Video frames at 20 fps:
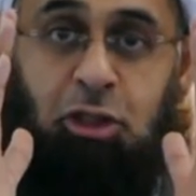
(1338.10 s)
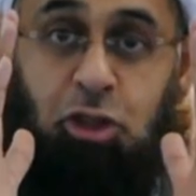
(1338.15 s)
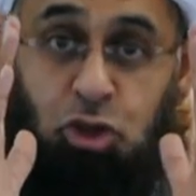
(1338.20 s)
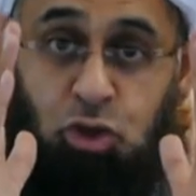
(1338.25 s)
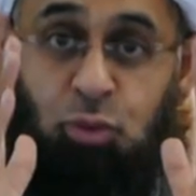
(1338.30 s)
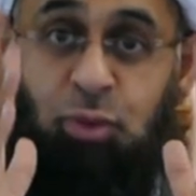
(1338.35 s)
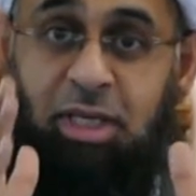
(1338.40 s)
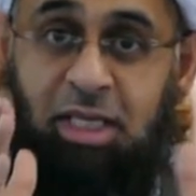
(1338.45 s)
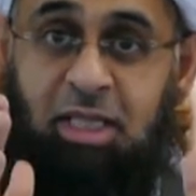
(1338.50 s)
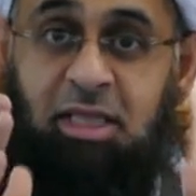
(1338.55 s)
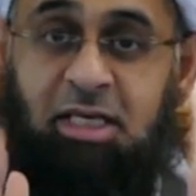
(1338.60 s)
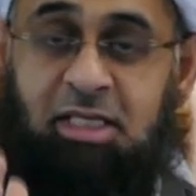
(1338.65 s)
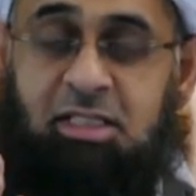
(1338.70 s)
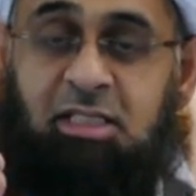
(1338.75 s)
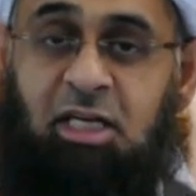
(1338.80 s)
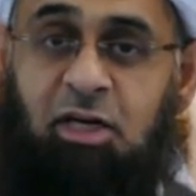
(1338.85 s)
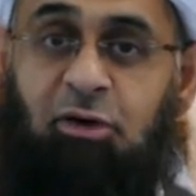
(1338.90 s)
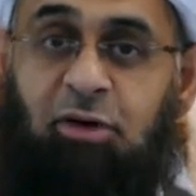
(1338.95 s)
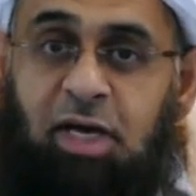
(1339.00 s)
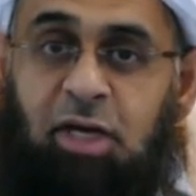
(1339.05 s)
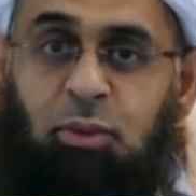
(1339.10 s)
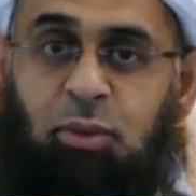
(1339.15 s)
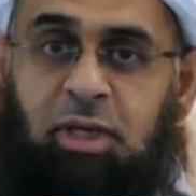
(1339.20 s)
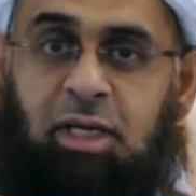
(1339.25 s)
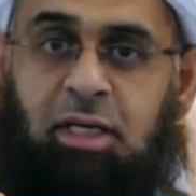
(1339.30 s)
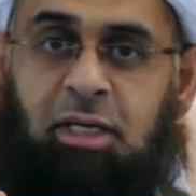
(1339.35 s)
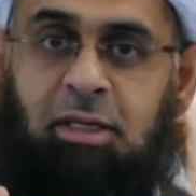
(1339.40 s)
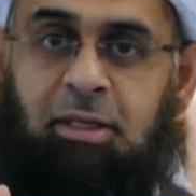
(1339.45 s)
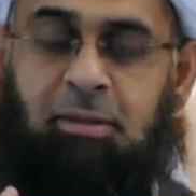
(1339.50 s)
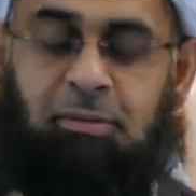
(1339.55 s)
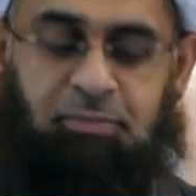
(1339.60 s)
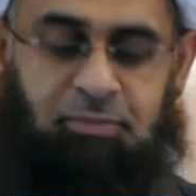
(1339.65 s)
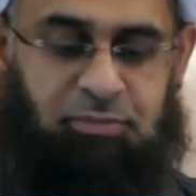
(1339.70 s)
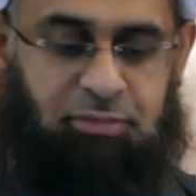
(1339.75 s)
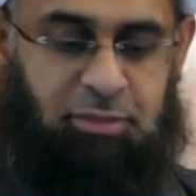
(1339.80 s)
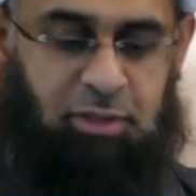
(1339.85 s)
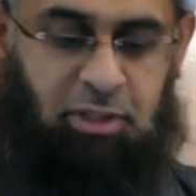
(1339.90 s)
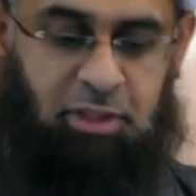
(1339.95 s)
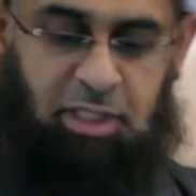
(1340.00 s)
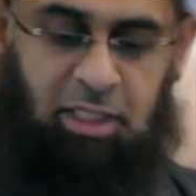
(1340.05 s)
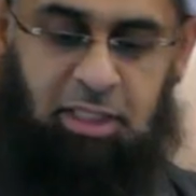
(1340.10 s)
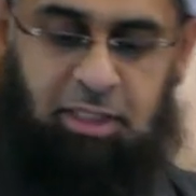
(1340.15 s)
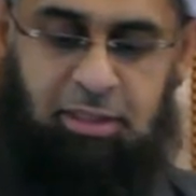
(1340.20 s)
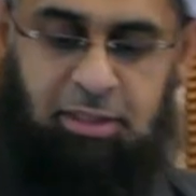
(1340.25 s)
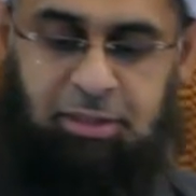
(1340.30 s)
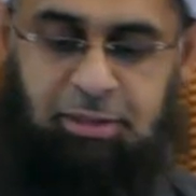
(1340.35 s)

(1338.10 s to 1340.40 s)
doing things in the right way, right?